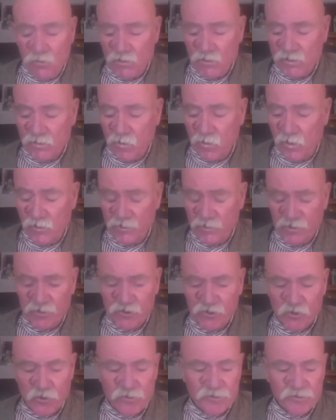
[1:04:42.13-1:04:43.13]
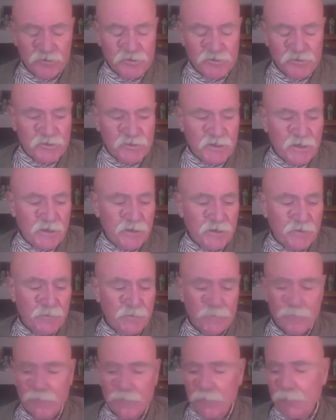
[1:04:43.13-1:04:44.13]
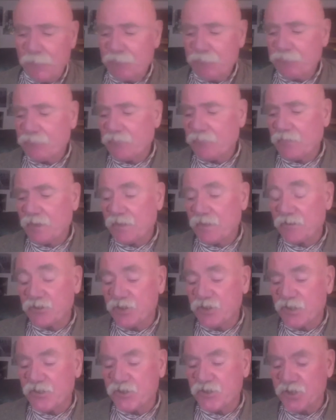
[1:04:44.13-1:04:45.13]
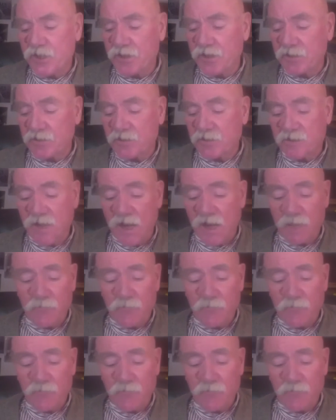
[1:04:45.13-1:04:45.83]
all the Georgians in Chechnya at the time,